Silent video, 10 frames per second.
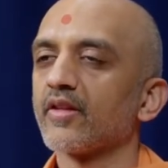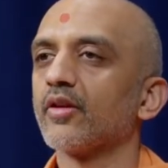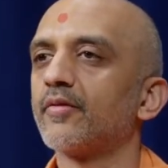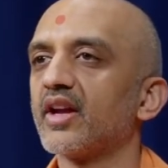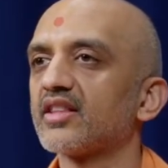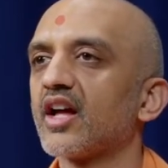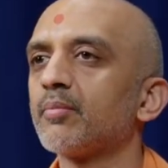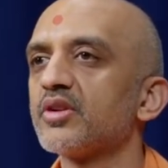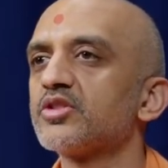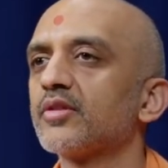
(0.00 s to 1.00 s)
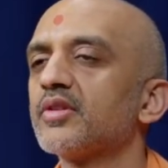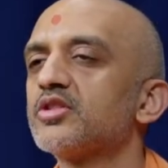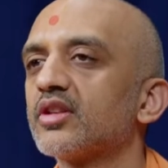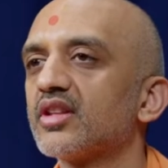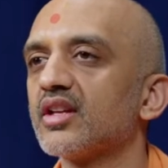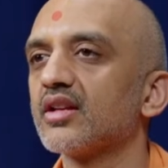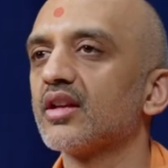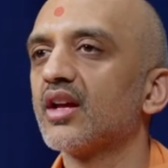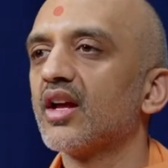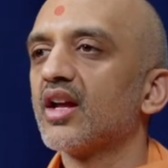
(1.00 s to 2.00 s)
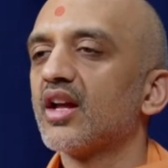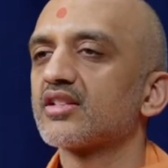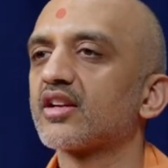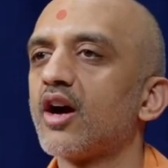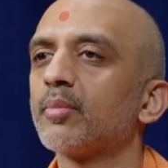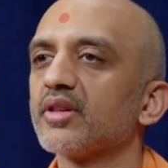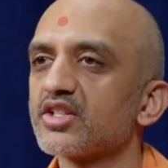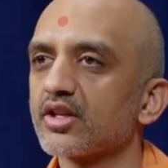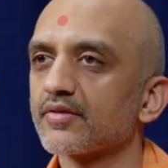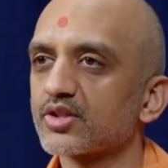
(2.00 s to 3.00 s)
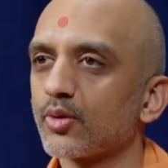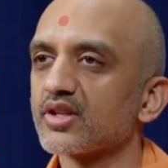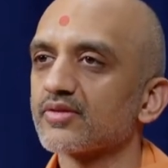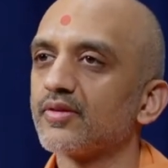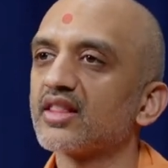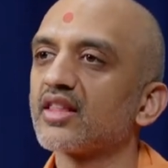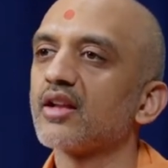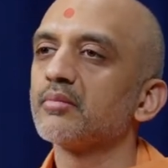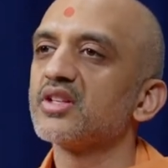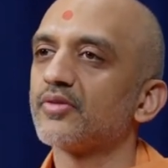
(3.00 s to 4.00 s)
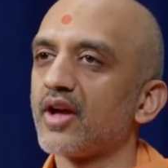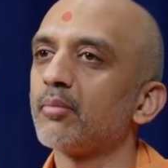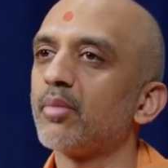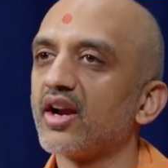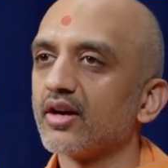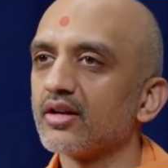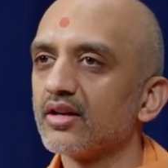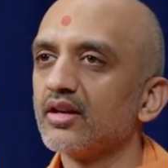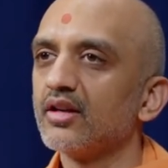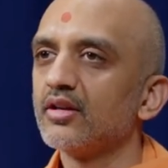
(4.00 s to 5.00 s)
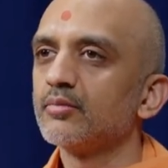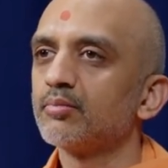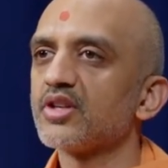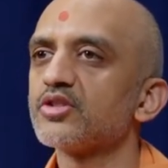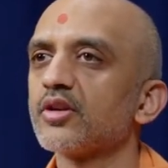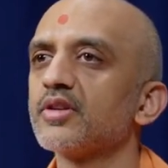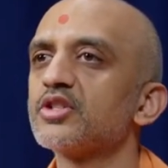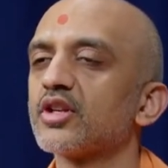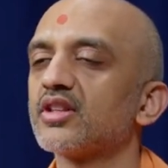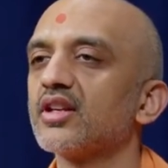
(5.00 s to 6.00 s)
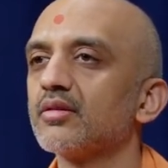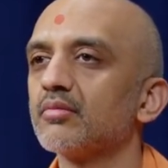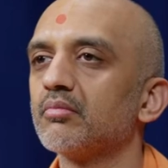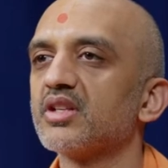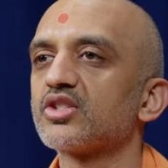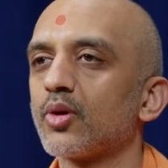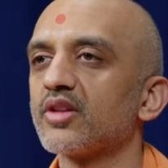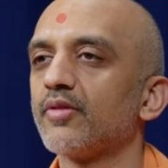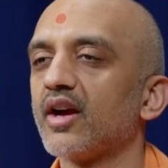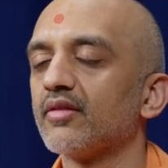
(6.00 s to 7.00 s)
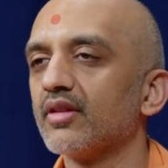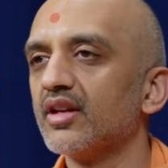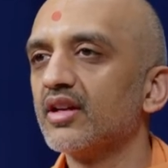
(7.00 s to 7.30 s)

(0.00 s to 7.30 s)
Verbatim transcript: The Vetal Panchavinchati is a compilation of stories. Vetal means vampire. Vinchati means 25.